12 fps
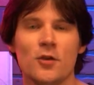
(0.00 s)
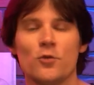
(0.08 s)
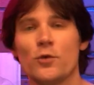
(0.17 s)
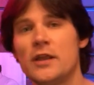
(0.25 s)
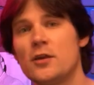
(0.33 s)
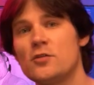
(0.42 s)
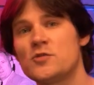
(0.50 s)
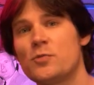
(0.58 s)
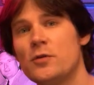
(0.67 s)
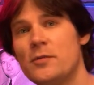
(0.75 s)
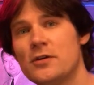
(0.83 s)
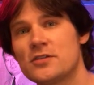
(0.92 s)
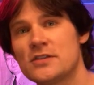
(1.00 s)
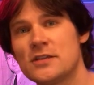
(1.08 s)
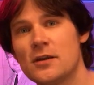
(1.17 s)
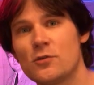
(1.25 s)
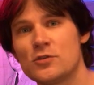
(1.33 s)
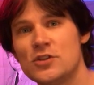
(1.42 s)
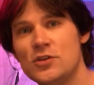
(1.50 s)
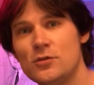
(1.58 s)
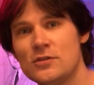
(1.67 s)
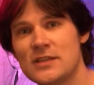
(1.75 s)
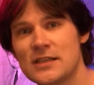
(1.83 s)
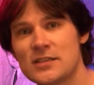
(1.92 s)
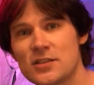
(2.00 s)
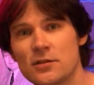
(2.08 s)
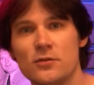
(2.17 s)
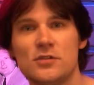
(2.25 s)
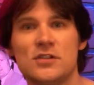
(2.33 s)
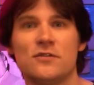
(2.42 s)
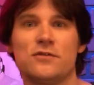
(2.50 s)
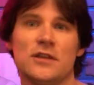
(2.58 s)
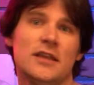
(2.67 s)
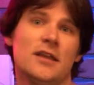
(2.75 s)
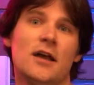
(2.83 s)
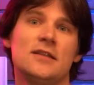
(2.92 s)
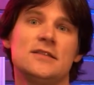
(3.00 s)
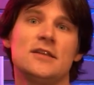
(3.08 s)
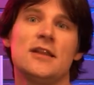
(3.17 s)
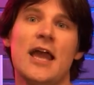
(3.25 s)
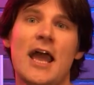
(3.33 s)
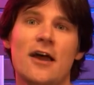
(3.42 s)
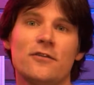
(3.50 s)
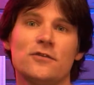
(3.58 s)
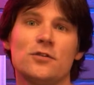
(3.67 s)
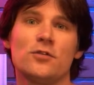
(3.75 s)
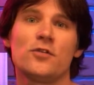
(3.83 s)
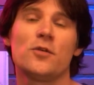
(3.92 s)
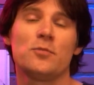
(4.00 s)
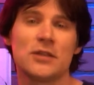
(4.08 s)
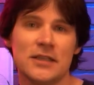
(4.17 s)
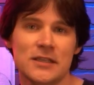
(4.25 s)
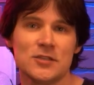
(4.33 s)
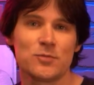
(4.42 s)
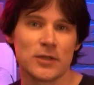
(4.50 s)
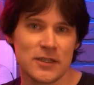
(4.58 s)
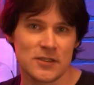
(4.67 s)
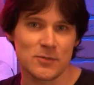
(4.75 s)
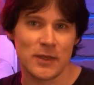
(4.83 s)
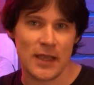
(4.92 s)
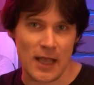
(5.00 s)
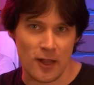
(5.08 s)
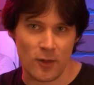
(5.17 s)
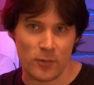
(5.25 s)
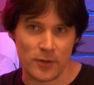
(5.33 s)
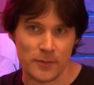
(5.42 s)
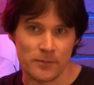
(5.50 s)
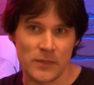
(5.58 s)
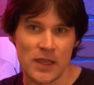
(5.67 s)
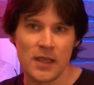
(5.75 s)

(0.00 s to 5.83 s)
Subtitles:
Ringo's Premier snare was used exclusively until after the Please Please Me album.